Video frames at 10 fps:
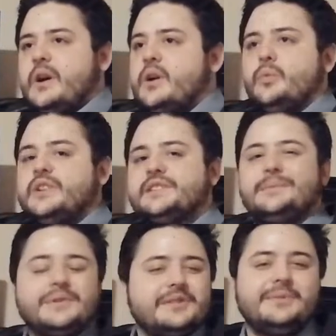Aren't we
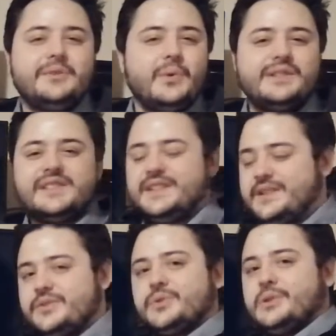supposed to be the ones in
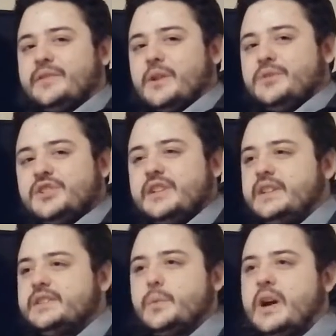control of our machines?